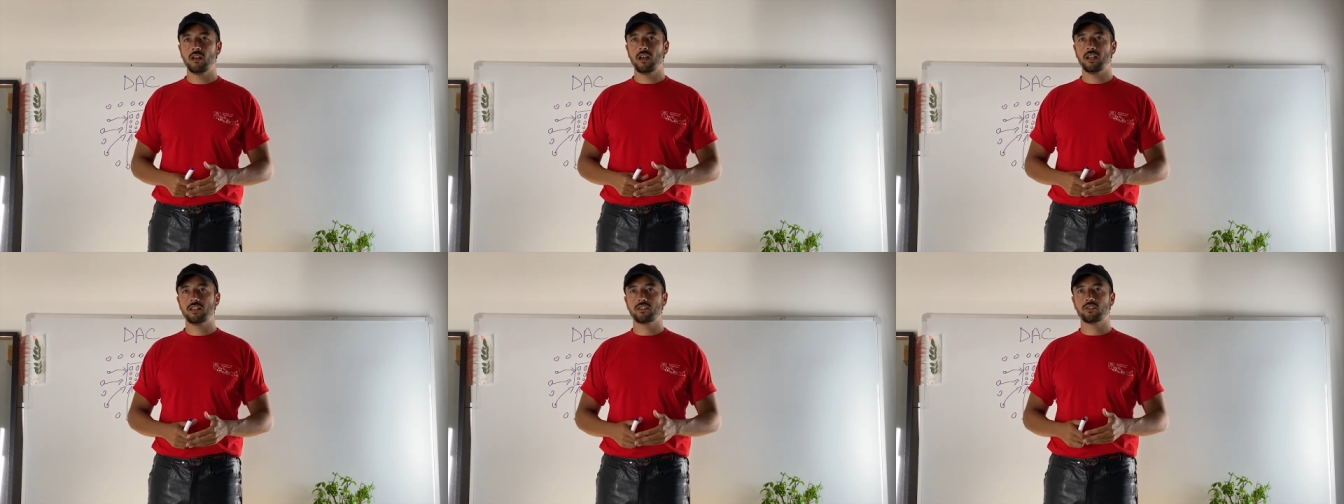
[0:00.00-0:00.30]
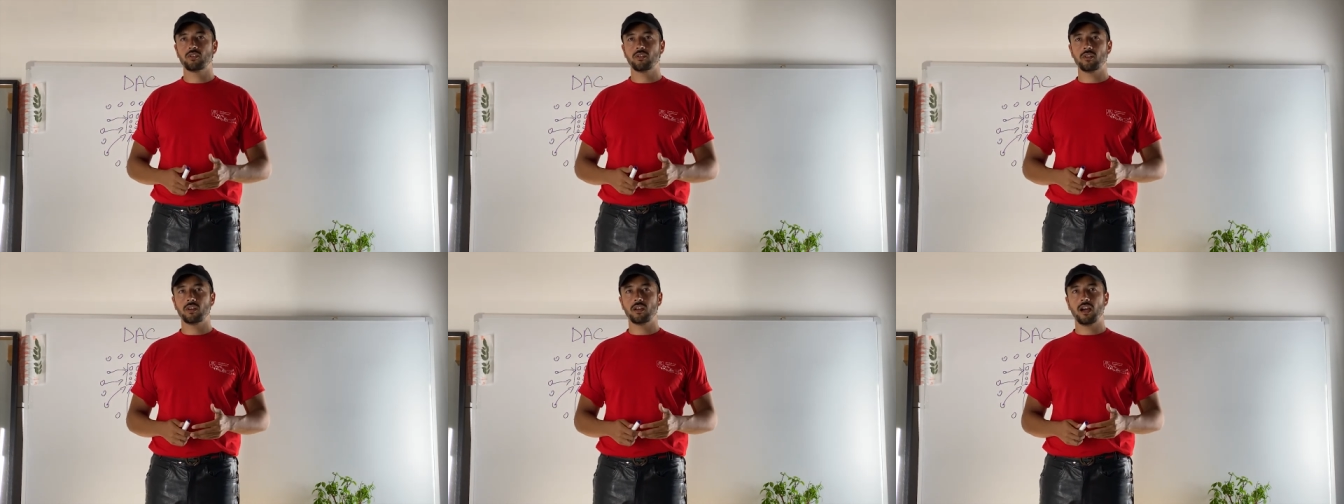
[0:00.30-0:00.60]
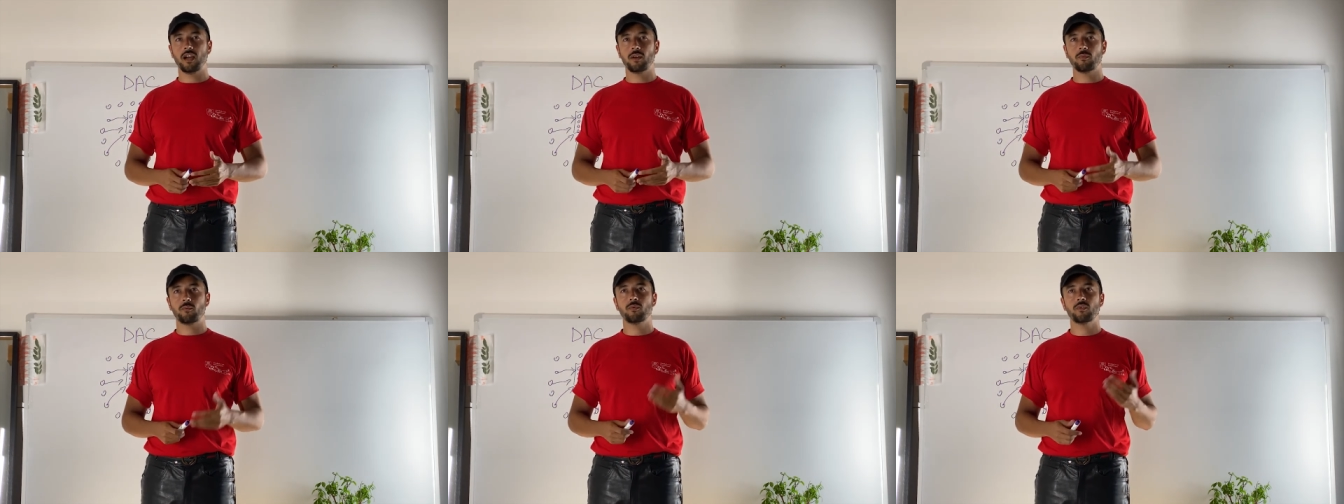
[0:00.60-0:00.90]
And so
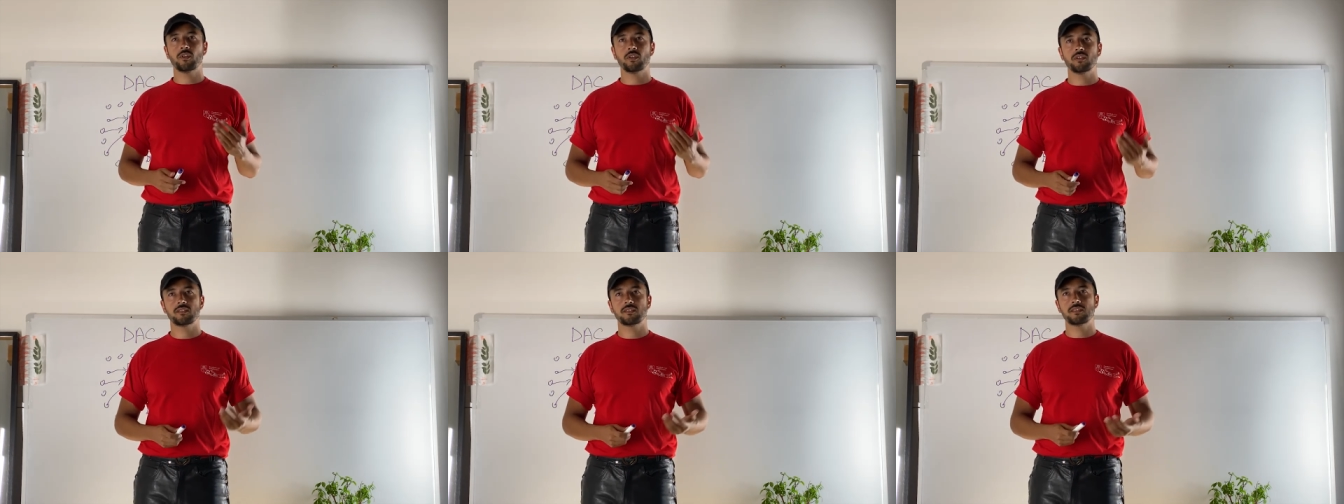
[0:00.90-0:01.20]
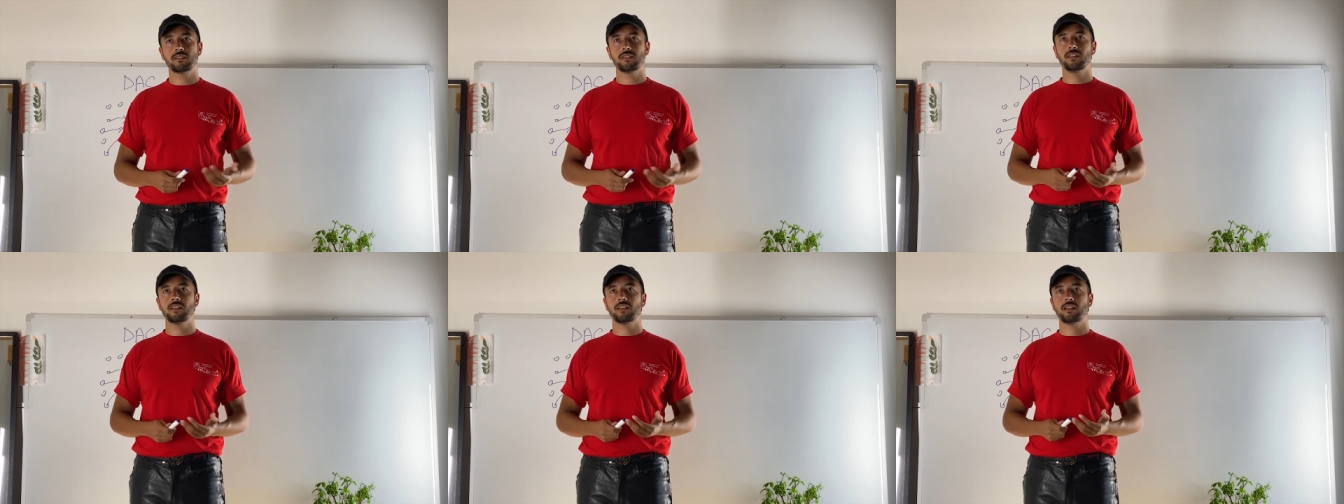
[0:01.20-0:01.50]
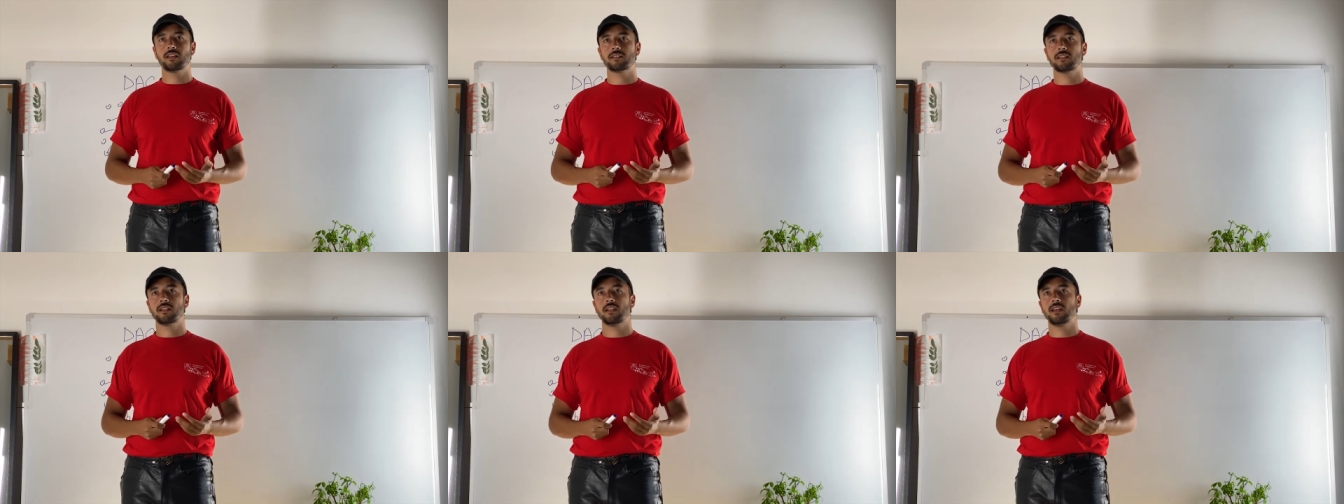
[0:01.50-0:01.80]
I wouldn't see it
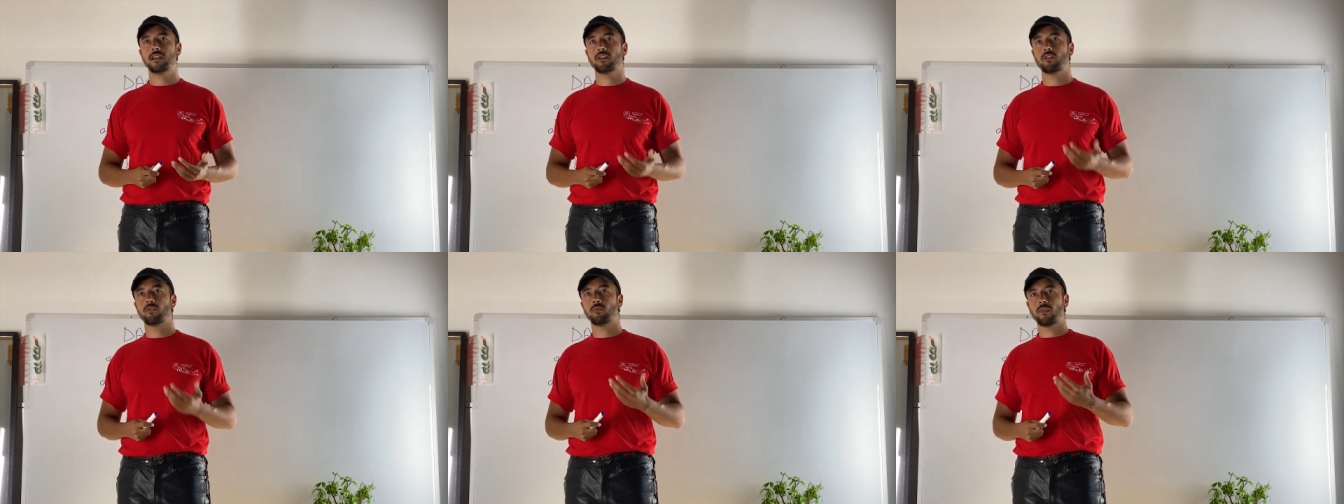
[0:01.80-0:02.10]
as like a